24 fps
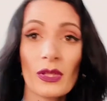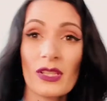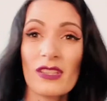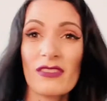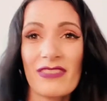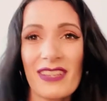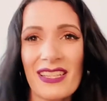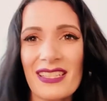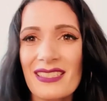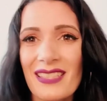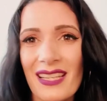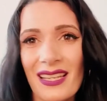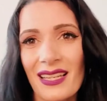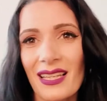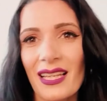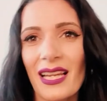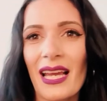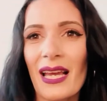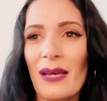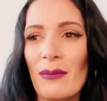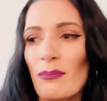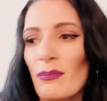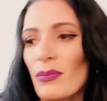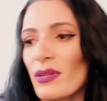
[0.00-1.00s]
want to fake tan
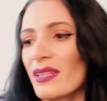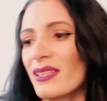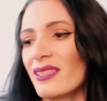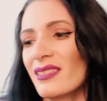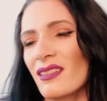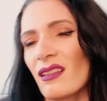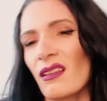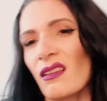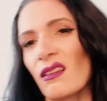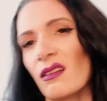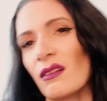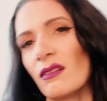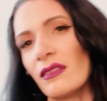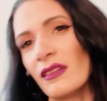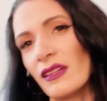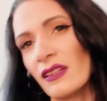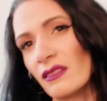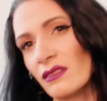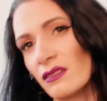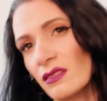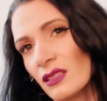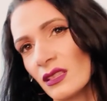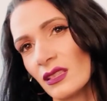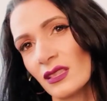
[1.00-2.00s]
again, but it's a lot of
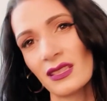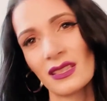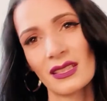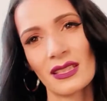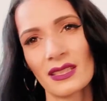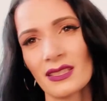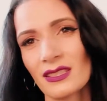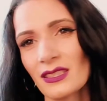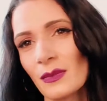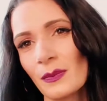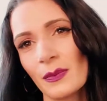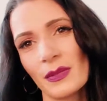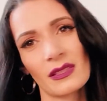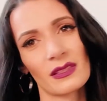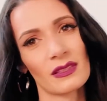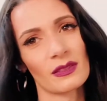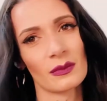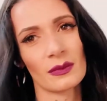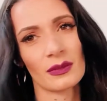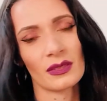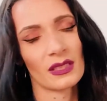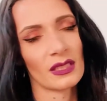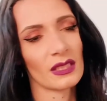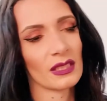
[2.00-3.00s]
effort, to be
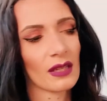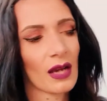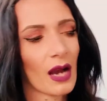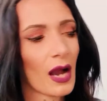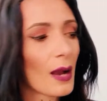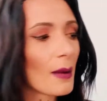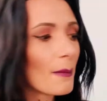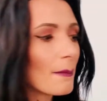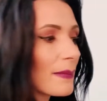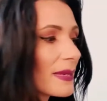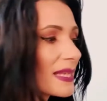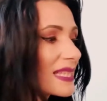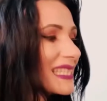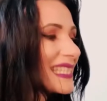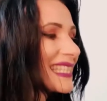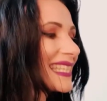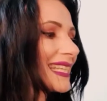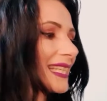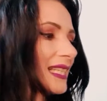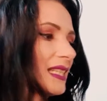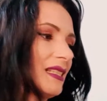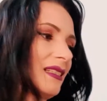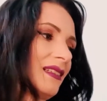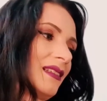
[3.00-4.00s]
honest with you. I'm
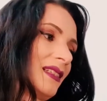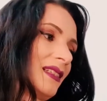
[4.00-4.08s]
busy.